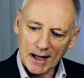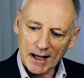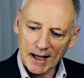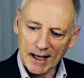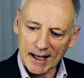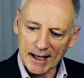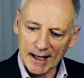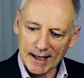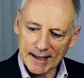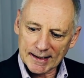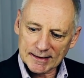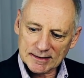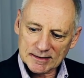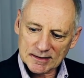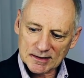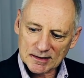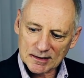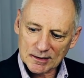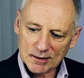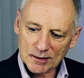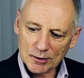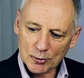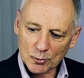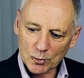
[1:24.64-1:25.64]
And
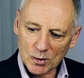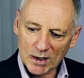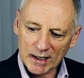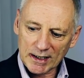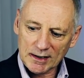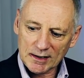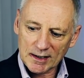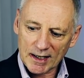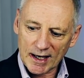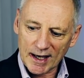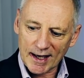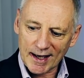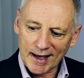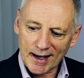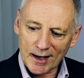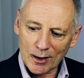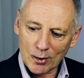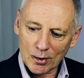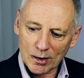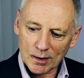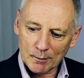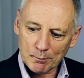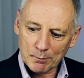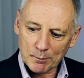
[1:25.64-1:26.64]
the way that
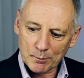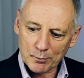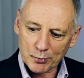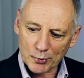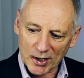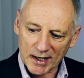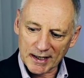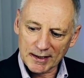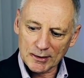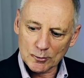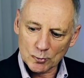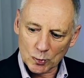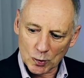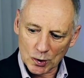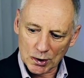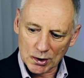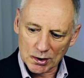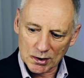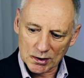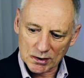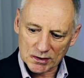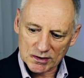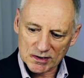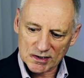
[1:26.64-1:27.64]
our brain
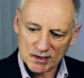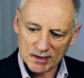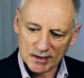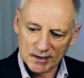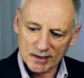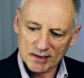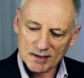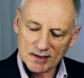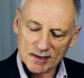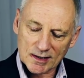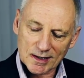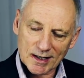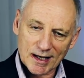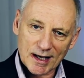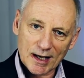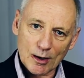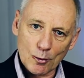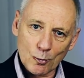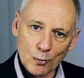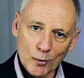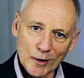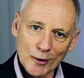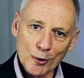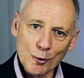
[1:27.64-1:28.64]
works is that
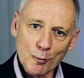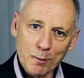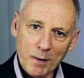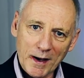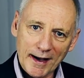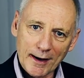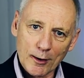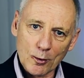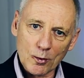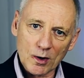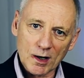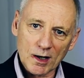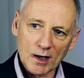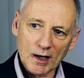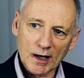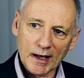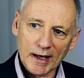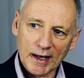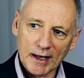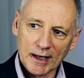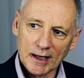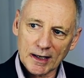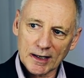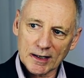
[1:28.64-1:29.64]
willpower
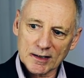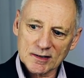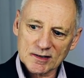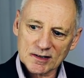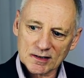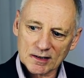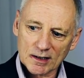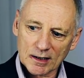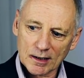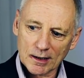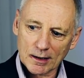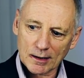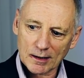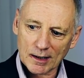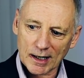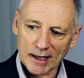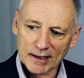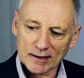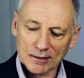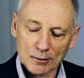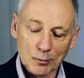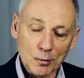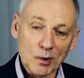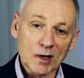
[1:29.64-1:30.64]
is,
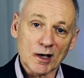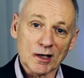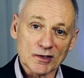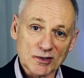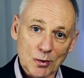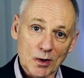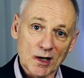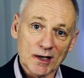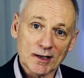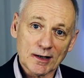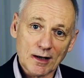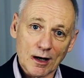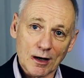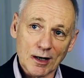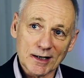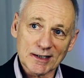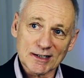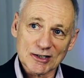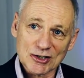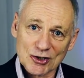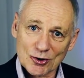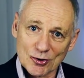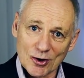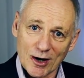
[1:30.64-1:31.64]
and so I
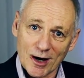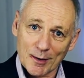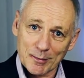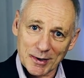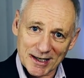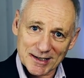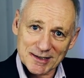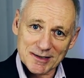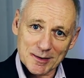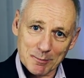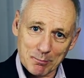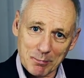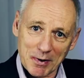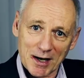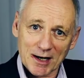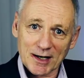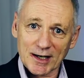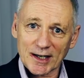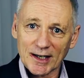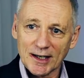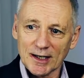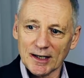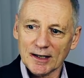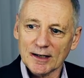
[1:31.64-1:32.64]
describe it as a
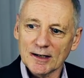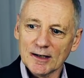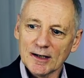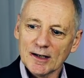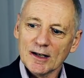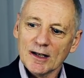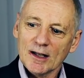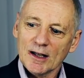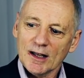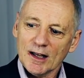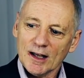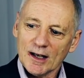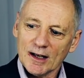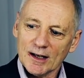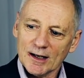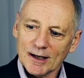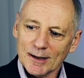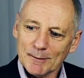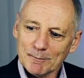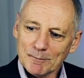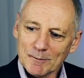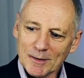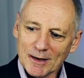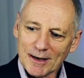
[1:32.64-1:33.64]
bucket.
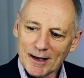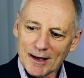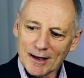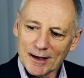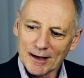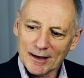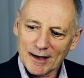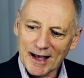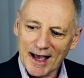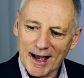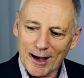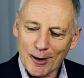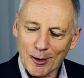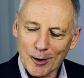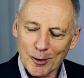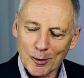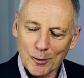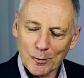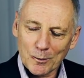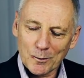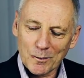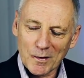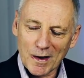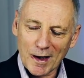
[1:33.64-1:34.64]

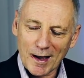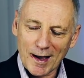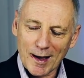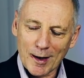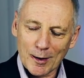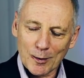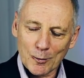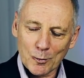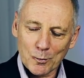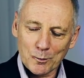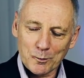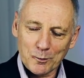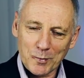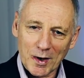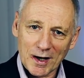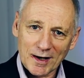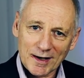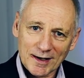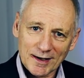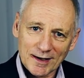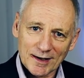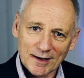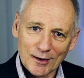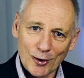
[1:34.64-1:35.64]
Our
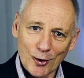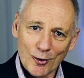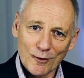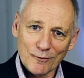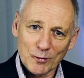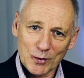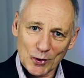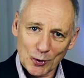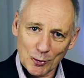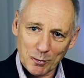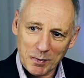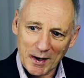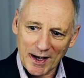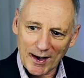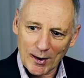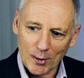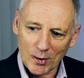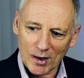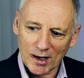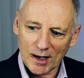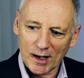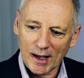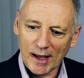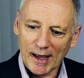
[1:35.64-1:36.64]
bucket of
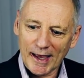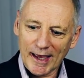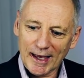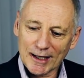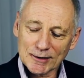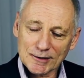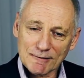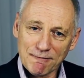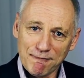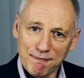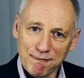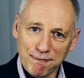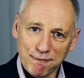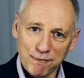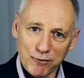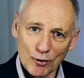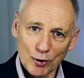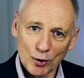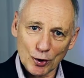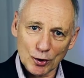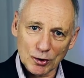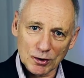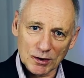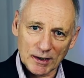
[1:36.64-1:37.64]
willpower is
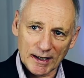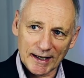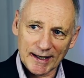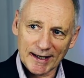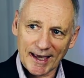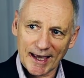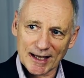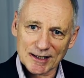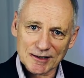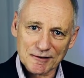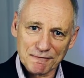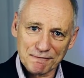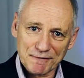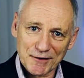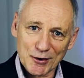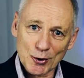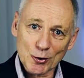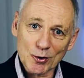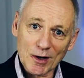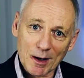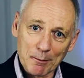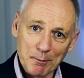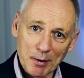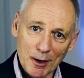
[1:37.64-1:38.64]
full. It gets
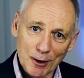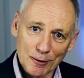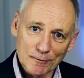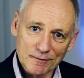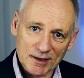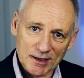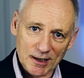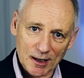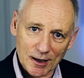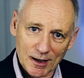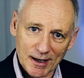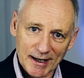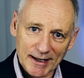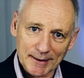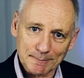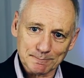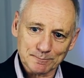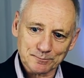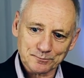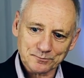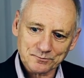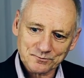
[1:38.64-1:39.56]
filled up overnight,